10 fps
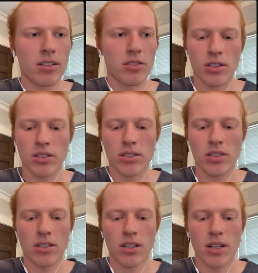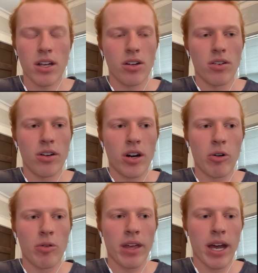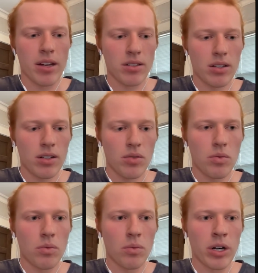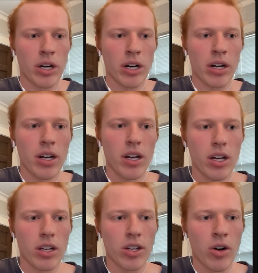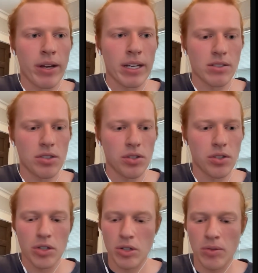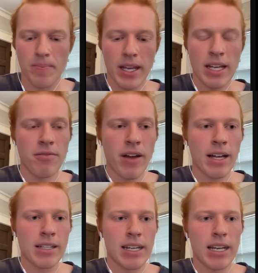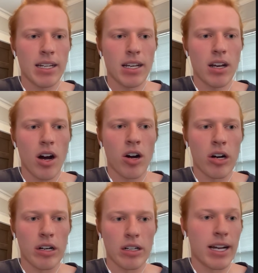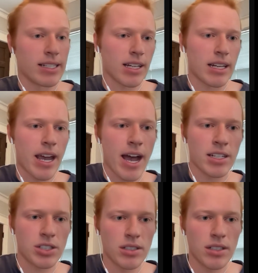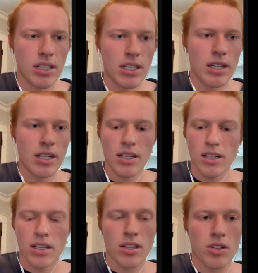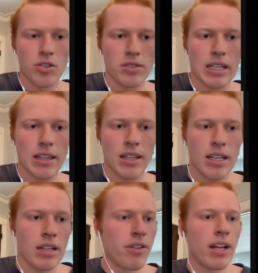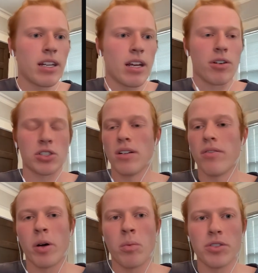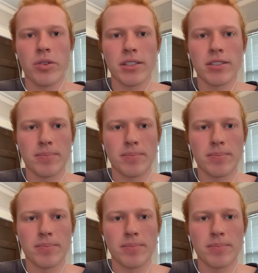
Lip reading: just know that we're going to invalidate our client-side cache using the invalidate function available to us.